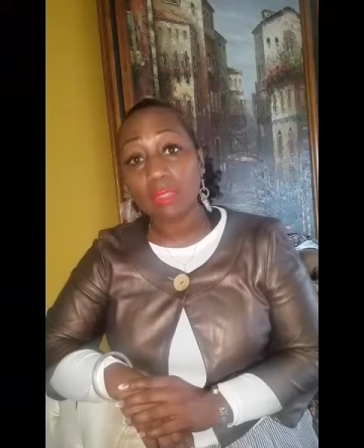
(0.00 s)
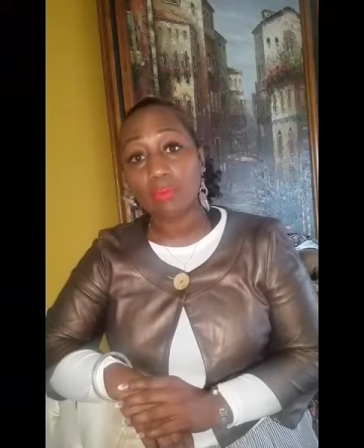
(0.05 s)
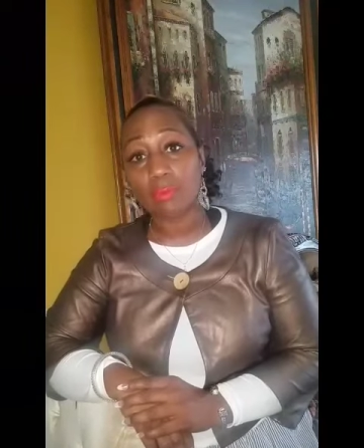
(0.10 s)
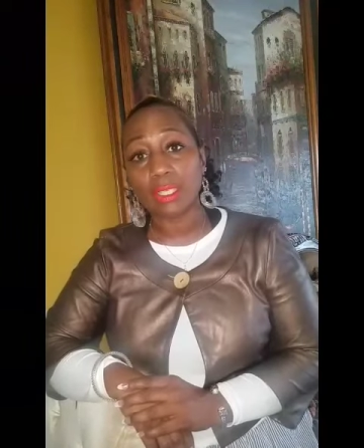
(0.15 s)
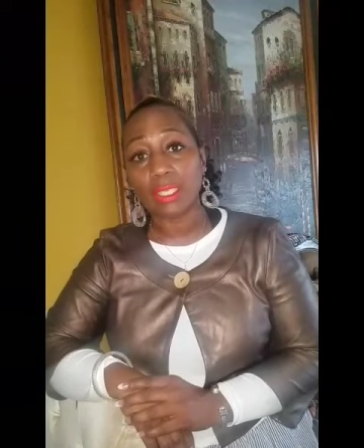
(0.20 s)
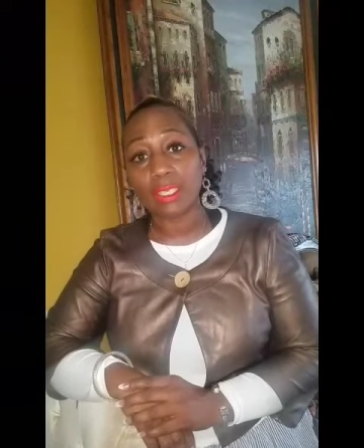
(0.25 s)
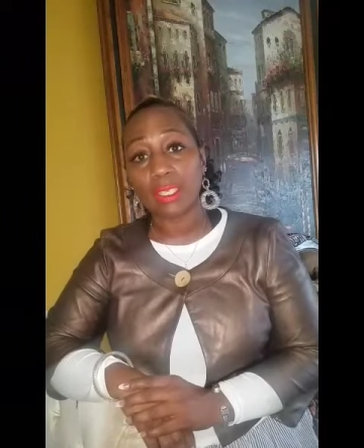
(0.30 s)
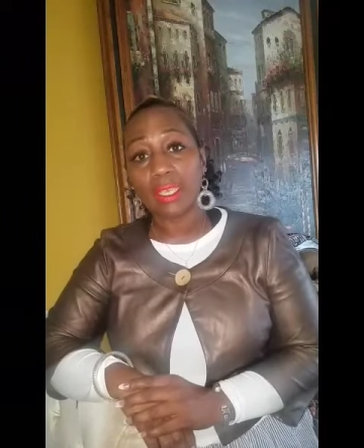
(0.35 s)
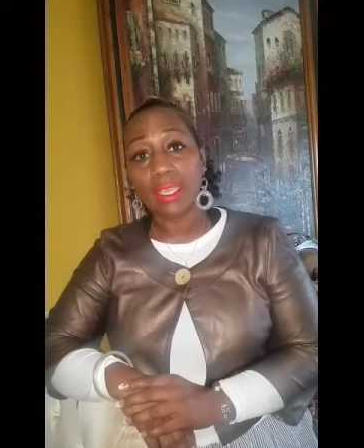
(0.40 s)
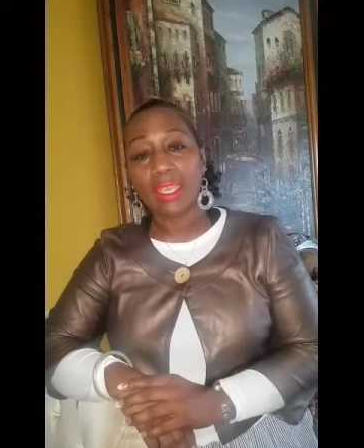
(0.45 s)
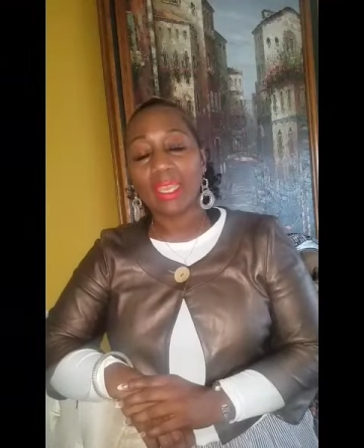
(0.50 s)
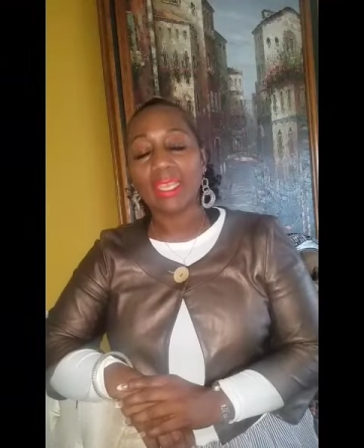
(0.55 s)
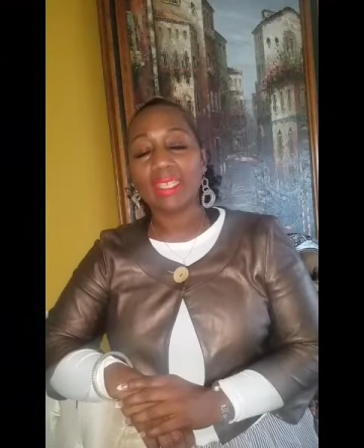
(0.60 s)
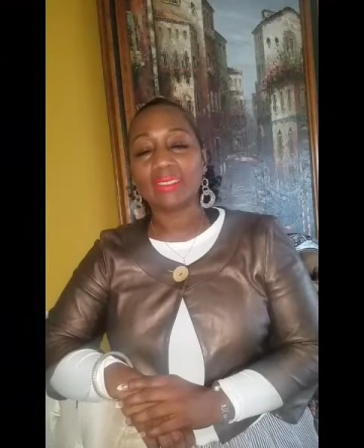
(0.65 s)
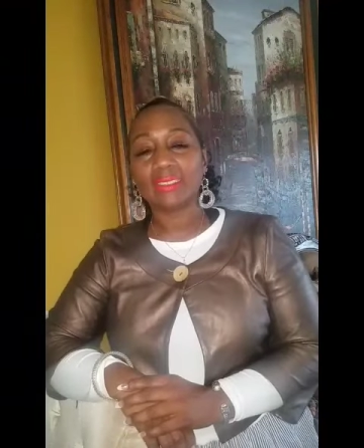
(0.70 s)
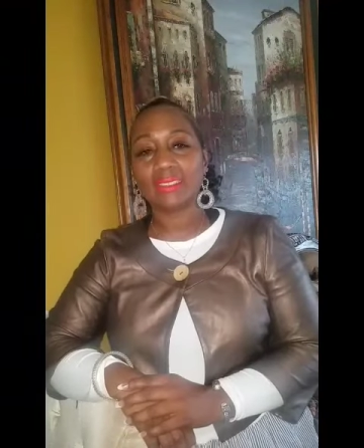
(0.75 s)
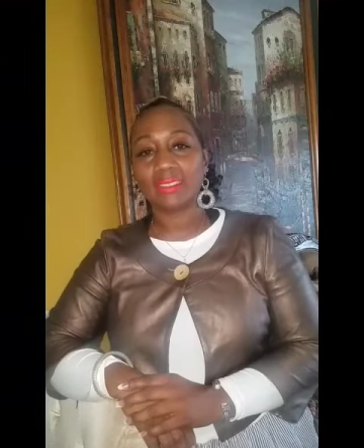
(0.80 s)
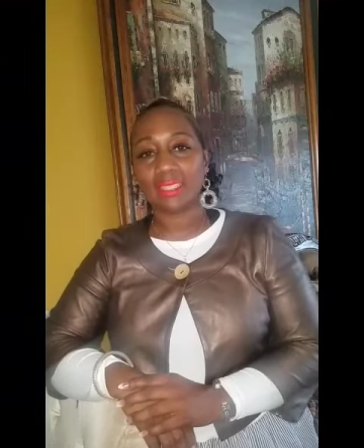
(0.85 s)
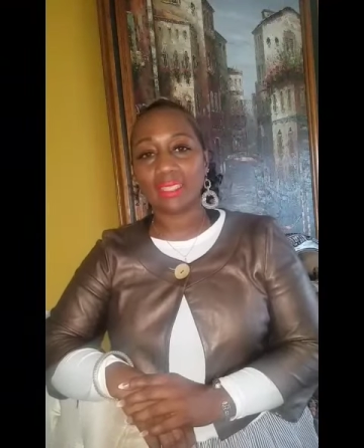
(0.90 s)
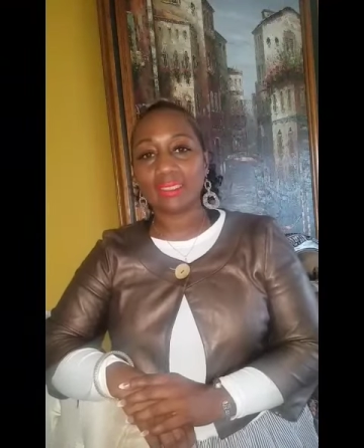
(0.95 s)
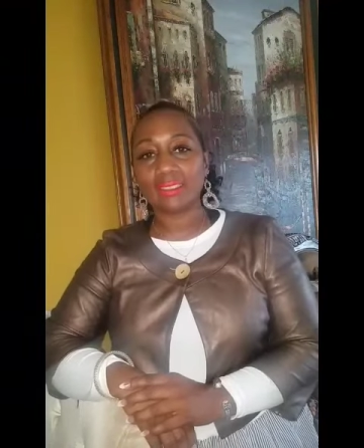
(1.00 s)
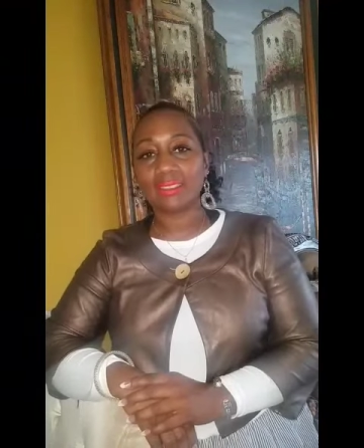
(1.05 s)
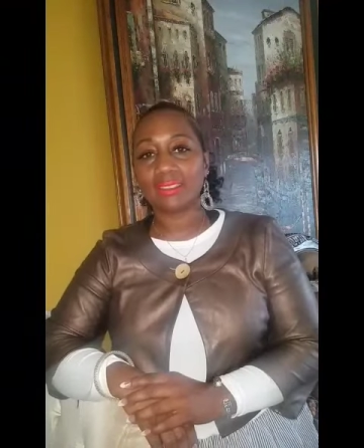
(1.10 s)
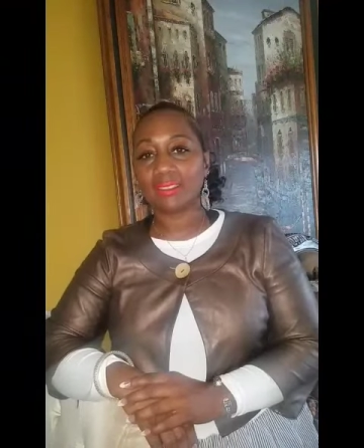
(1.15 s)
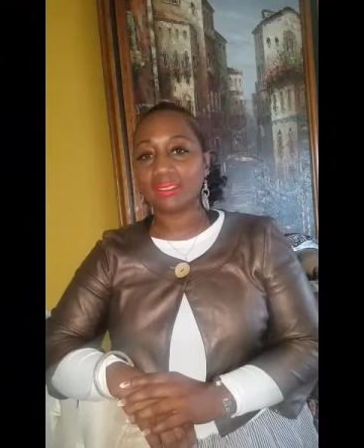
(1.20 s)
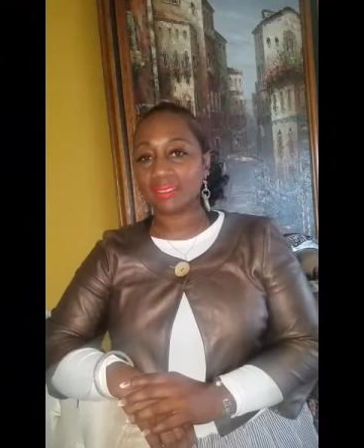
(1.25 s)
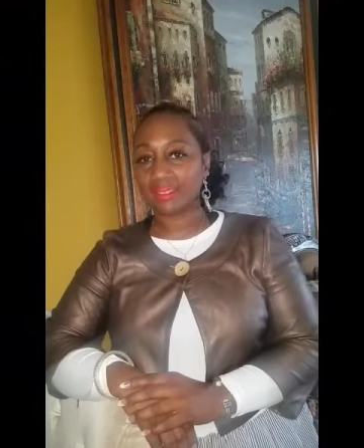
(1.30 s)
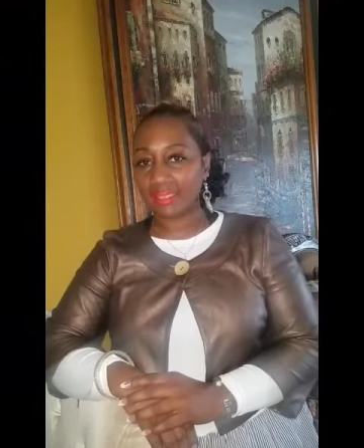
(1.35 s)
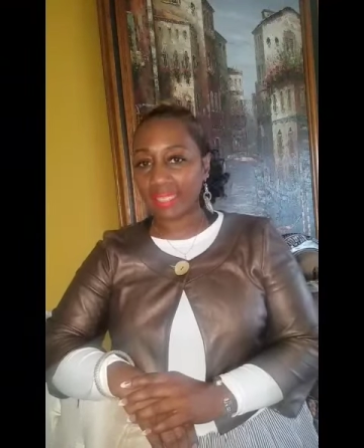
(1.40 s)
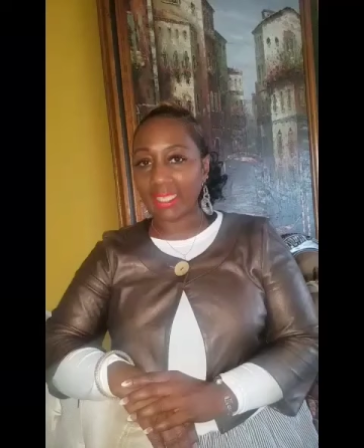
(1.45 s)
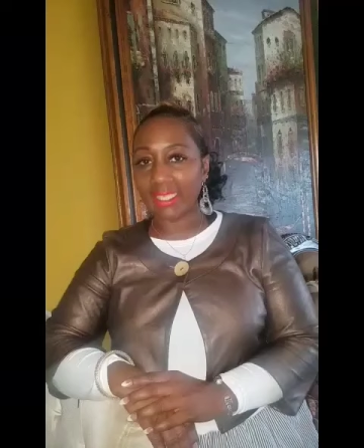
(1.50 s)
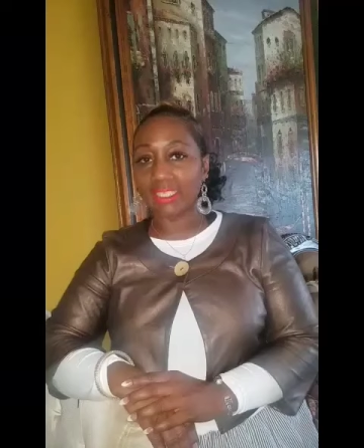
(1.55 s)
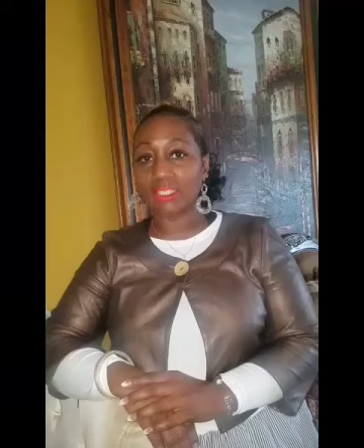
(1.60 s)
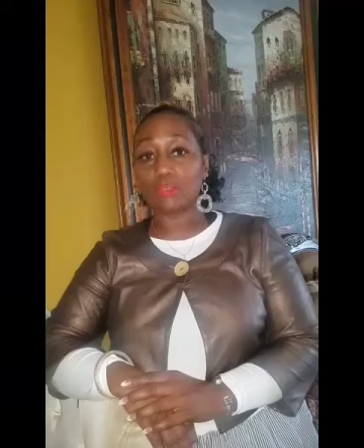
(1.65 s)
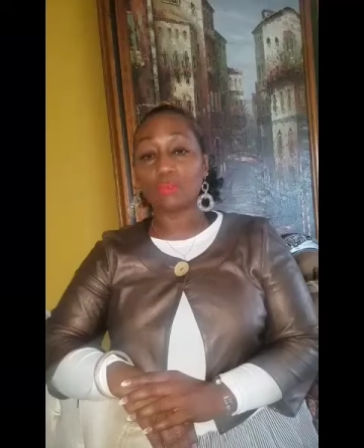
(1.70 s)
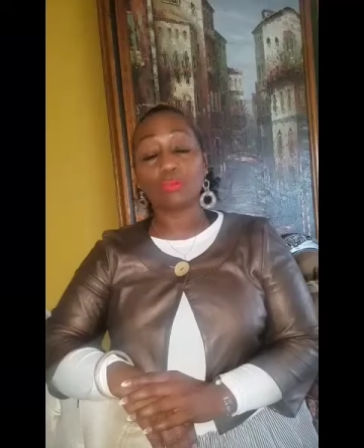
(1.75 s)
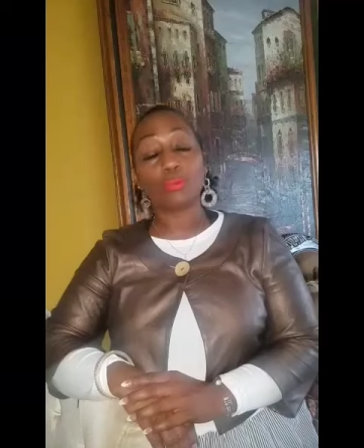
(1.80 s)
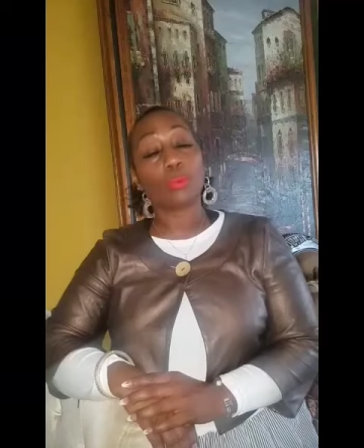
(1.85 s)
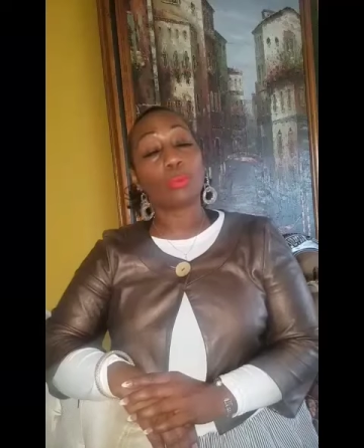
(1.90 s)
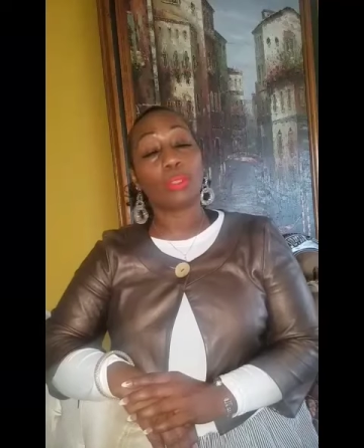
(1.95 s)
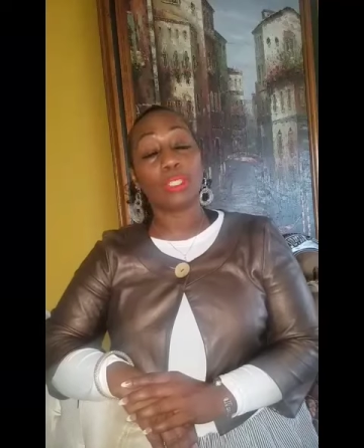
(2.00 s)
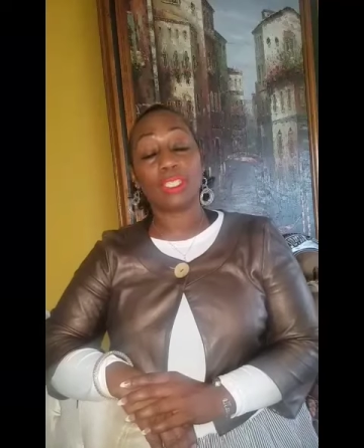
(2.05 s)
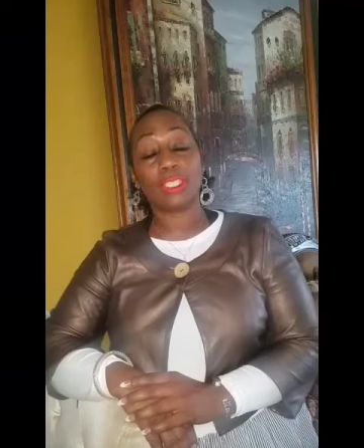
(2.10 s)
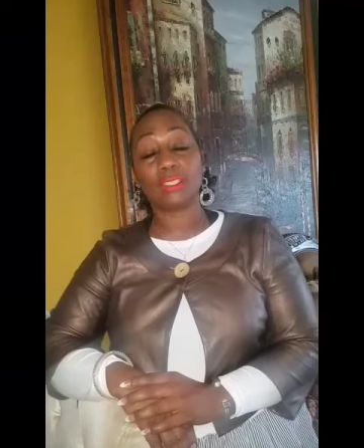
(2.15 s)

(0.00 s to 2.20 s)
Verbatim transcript: enemy has set the stage